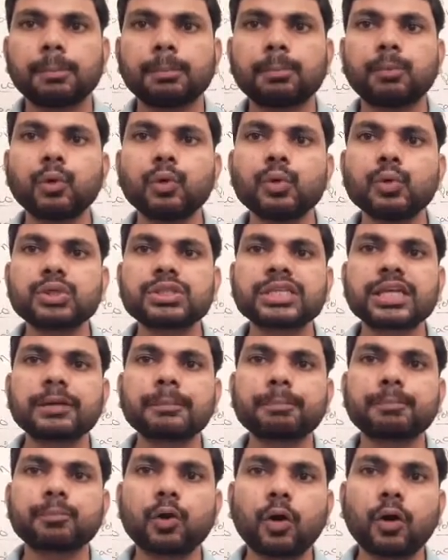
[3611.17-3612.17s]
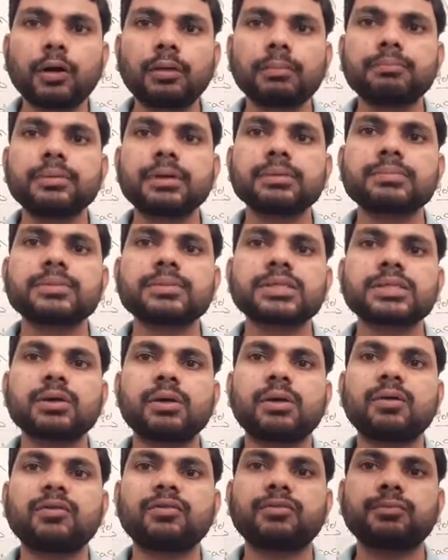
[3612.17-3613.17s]
Pollution problems
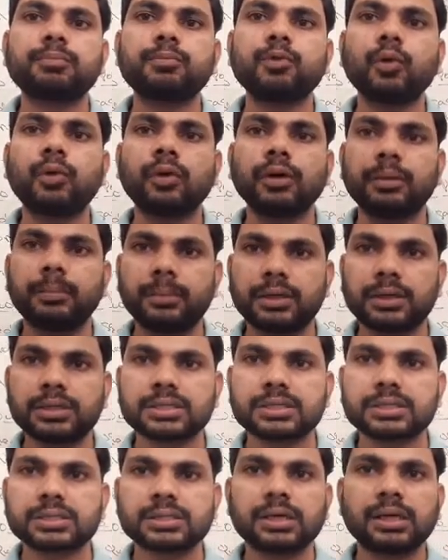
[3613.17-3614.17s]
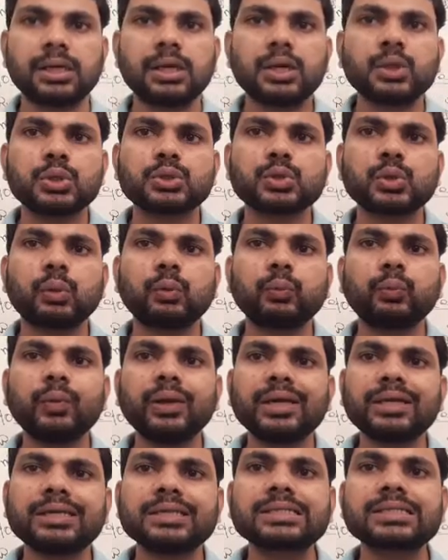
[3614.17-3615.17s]
of polymers. So
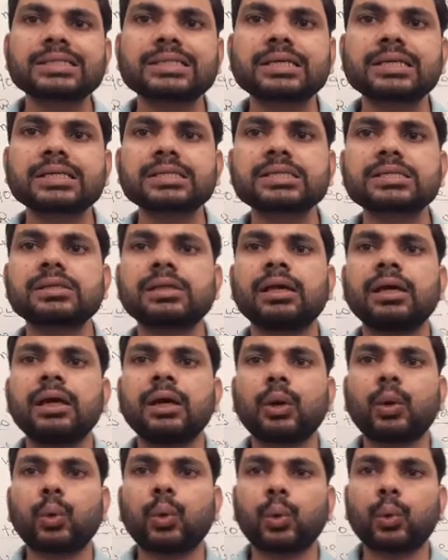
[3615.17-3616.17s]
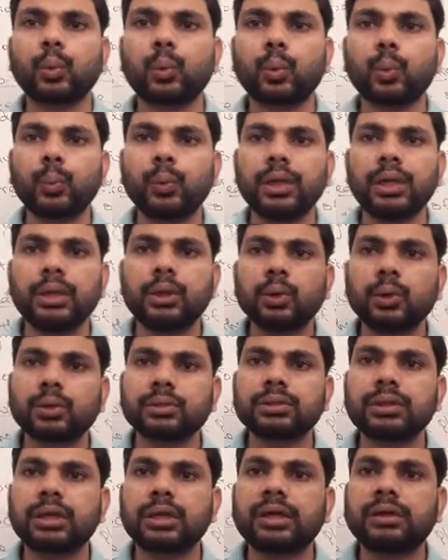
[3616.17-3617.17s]
we discussed, we
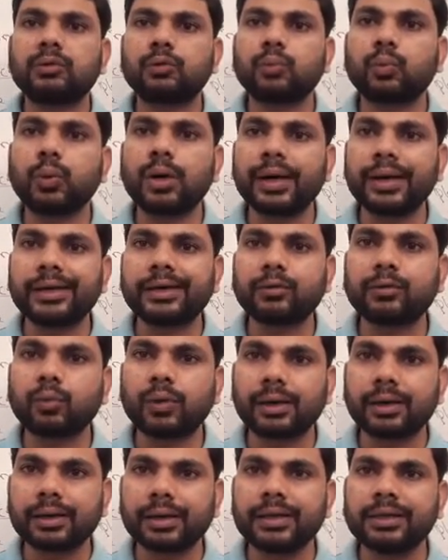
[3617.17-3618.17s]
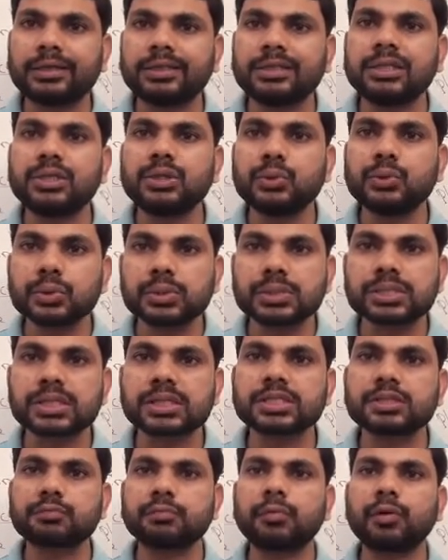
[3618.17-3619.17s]
know there are wide variety
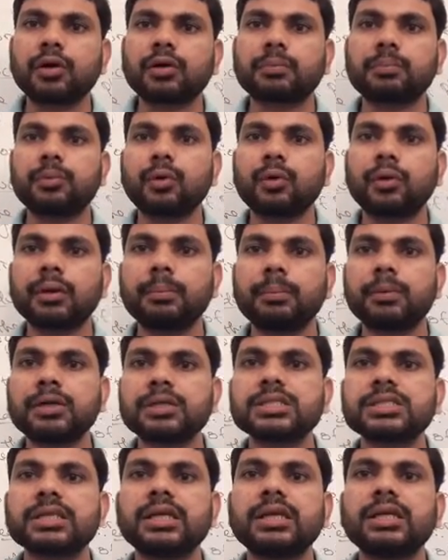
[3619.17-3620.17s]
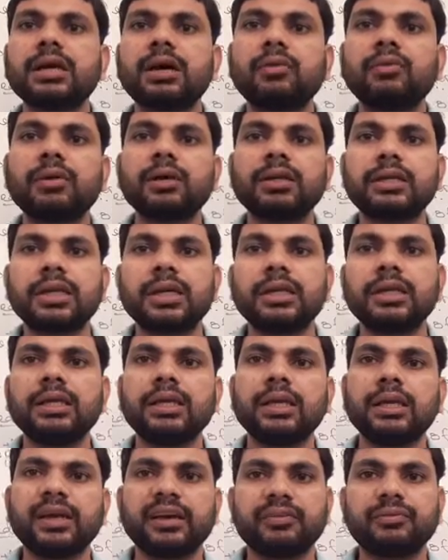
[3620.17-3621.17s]
uses for polymers in our
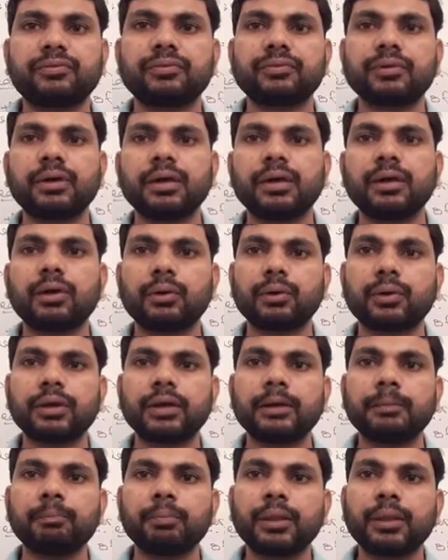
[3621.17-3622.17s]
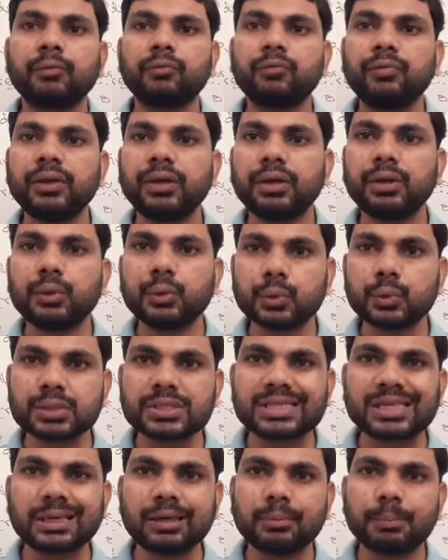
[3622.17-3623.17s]
daily life. Okay, we
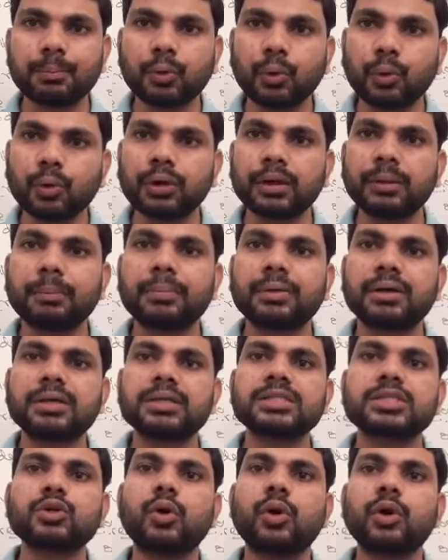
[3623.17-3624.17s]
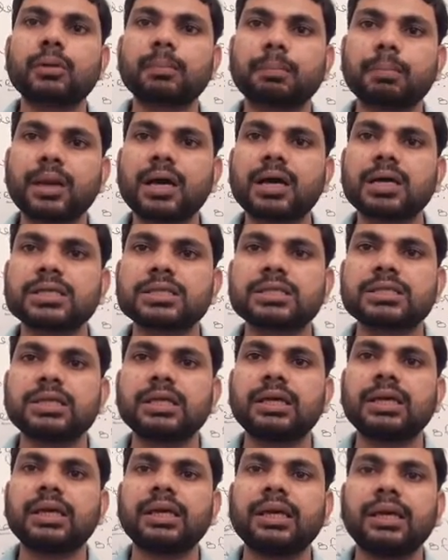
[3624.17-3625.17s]
using polymers or
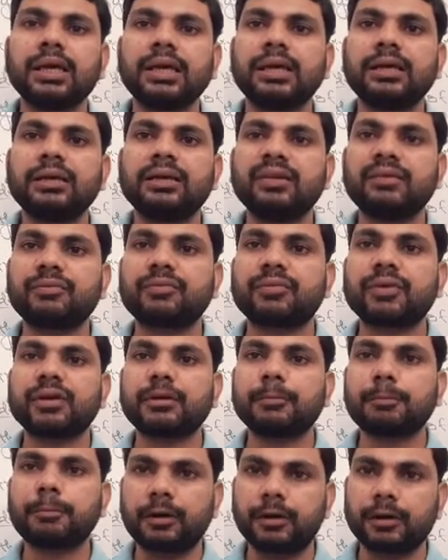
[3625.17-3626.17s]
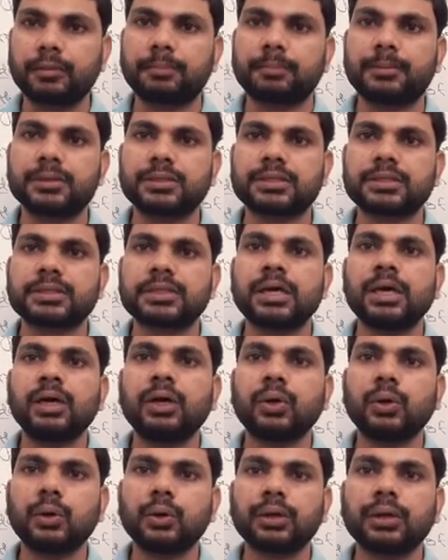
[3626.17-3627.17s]
plastic in different purpose.
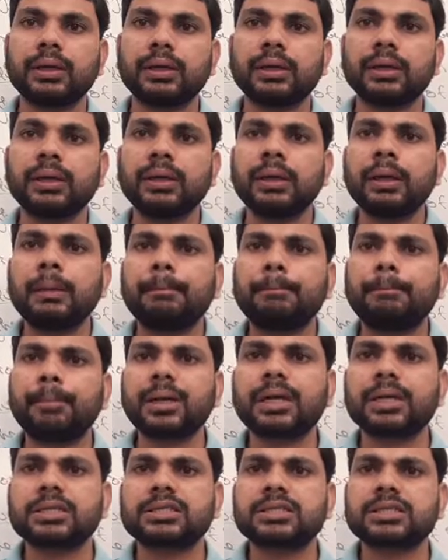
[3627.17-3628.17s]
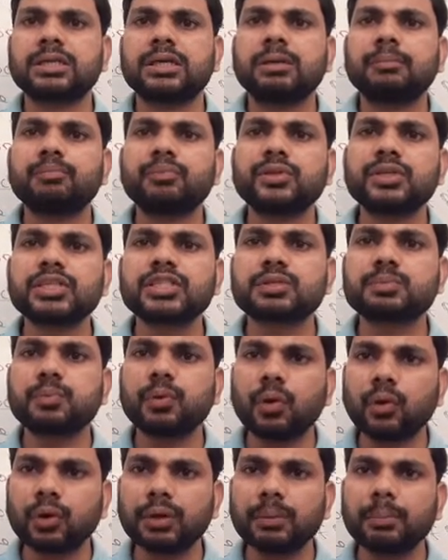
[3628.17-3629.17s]
Okay, but these
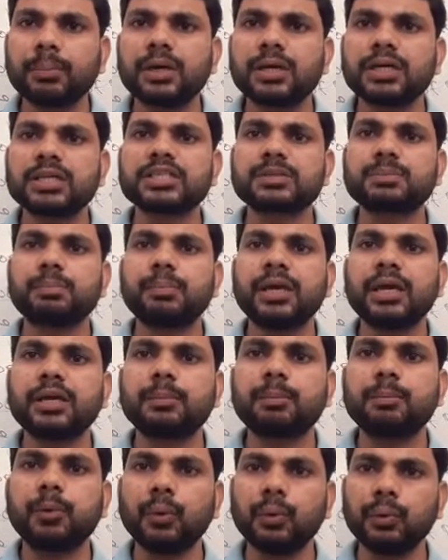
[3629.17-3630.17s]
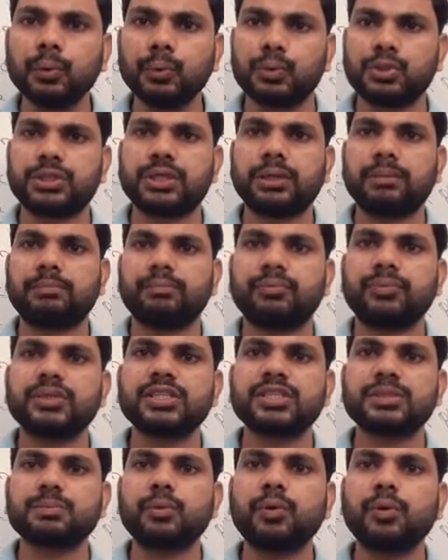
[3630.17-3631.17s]
polymers make pollution.
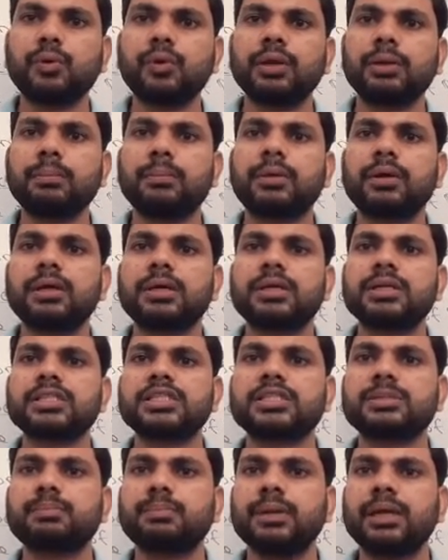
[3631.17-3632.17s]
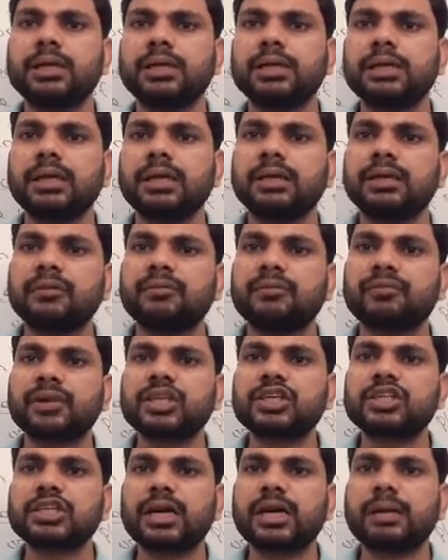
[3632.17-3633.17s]
These polymers making
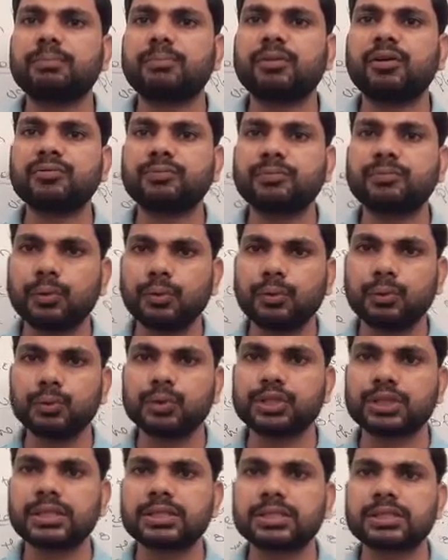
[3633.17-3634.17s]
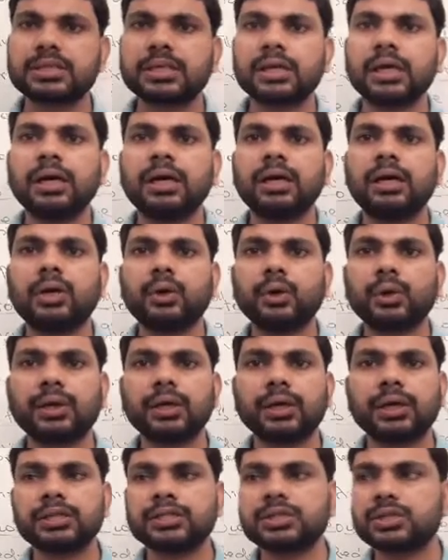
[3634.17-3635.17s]
different type of pollutions.
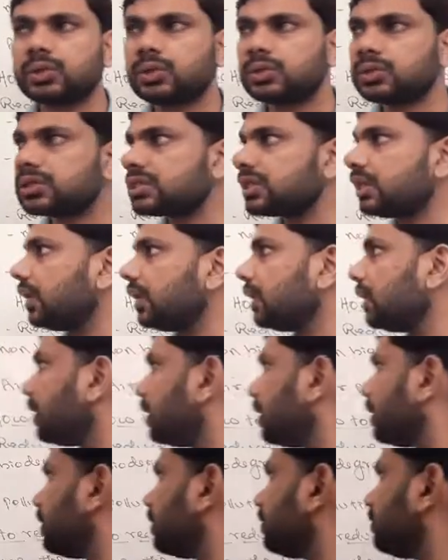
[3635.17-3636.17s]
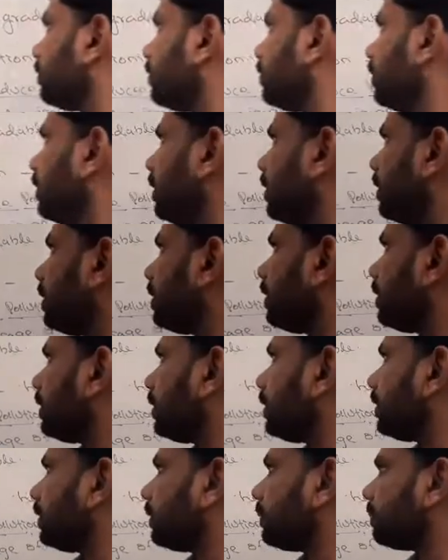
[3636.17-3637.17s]
Okay, so see here,
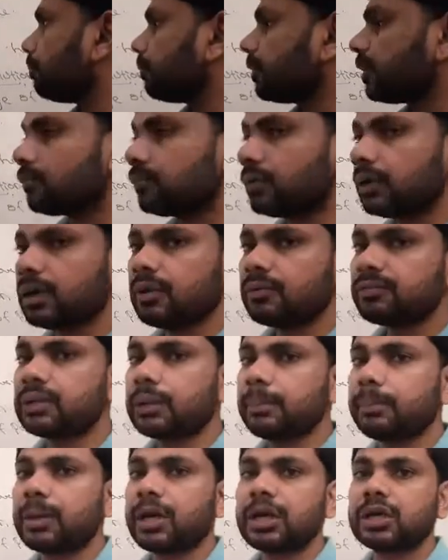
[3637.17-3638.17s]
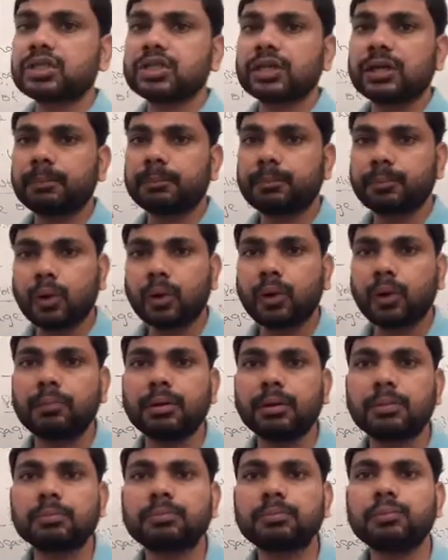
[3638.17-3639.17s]
one of the major
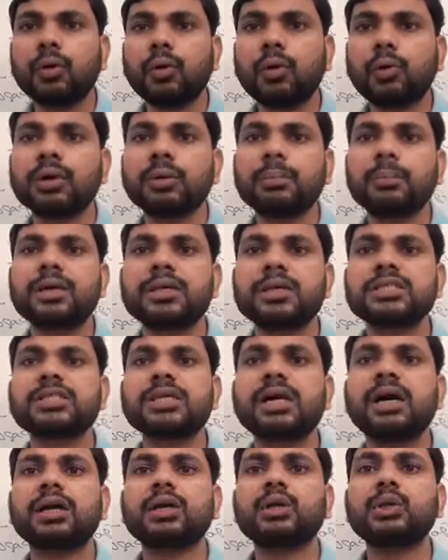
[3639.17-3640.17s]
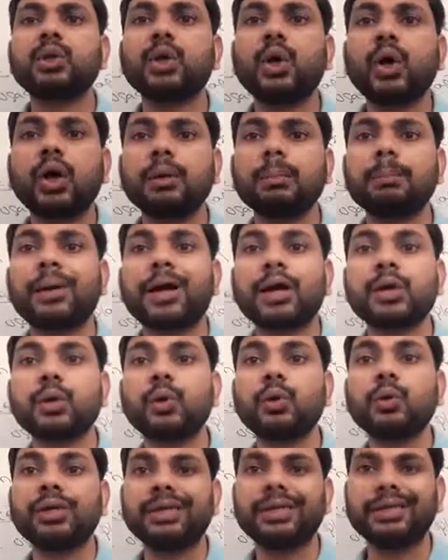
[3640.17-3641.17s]
problem, polymers are
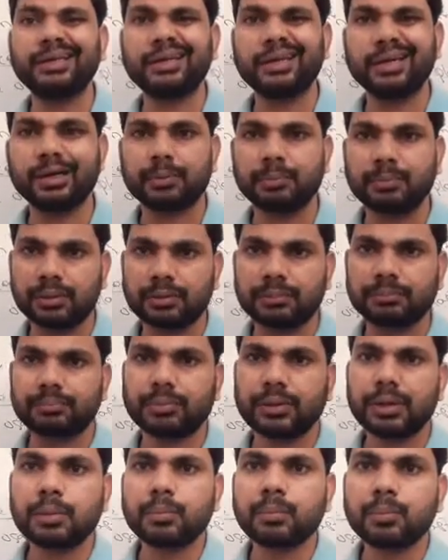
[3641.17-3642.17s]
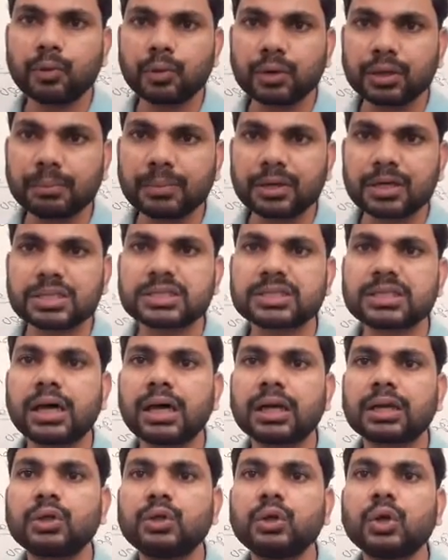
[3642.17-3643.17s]
non-biodegradable. Polymers
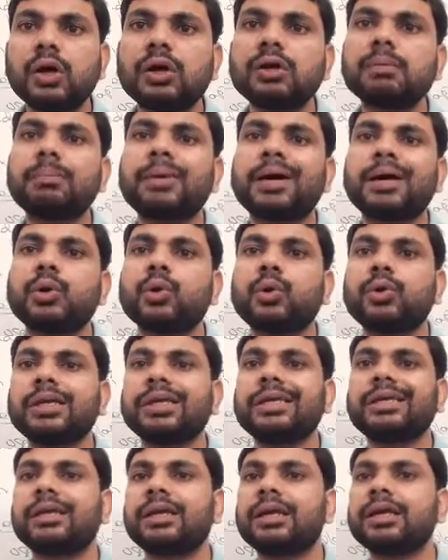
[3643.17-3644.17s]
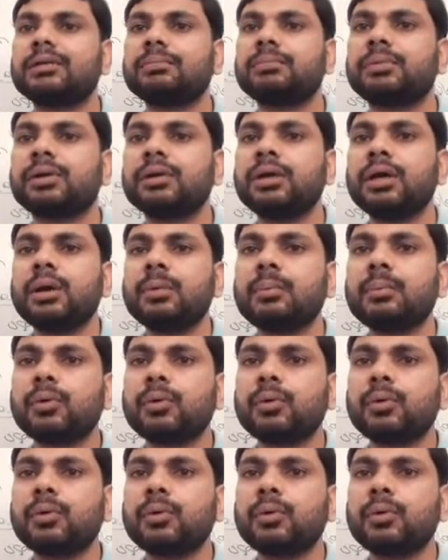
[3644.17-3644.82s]
are non-biodegradable.